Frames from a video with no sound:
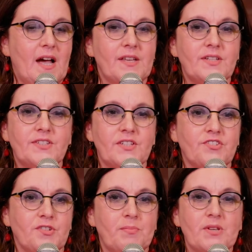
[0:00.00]
And it
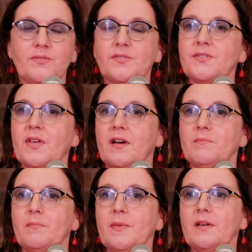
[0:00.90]
distributes
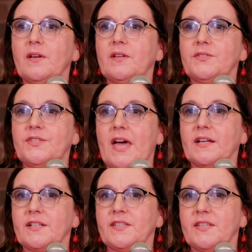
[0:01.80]

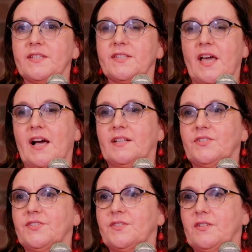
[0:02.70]
taxes
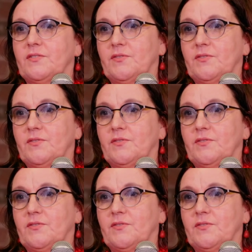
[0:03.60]
and